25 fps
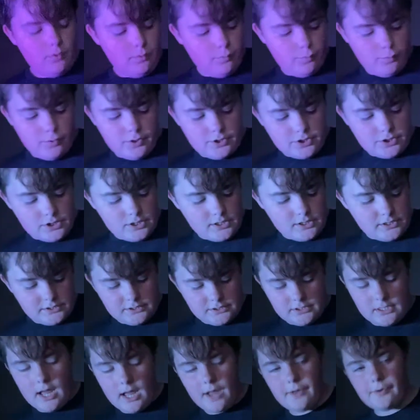which is
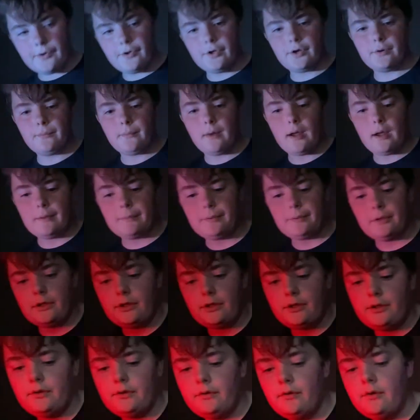not good in my
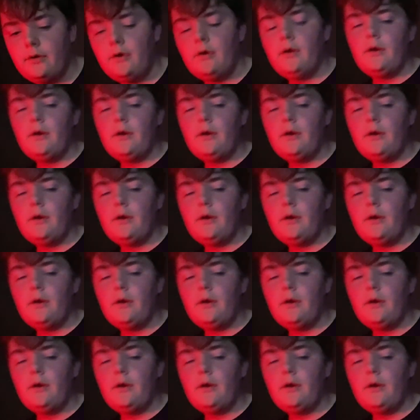opinion,